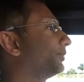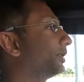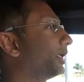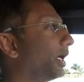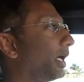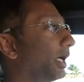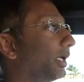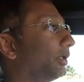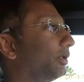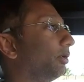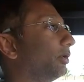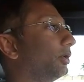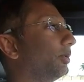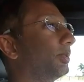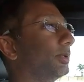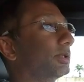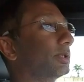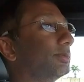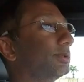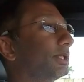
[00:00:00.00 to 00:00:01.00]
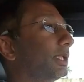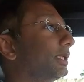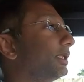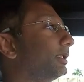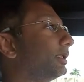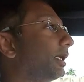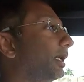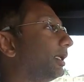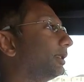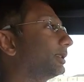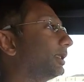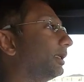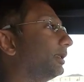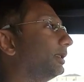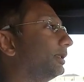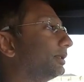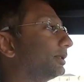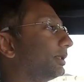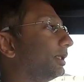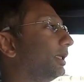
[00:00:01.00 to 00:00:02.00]
yeah, you know, you put some sticky tires on
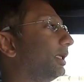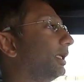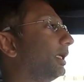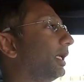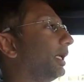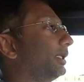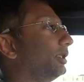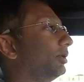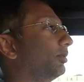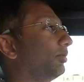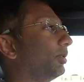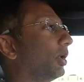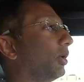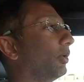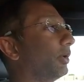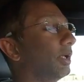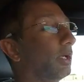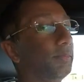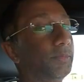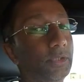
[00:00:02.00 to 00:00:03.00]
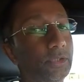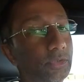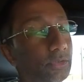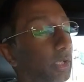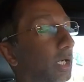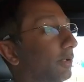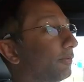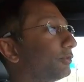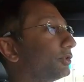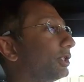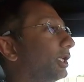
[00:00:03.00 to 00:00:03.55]
this and you're blowing up the drive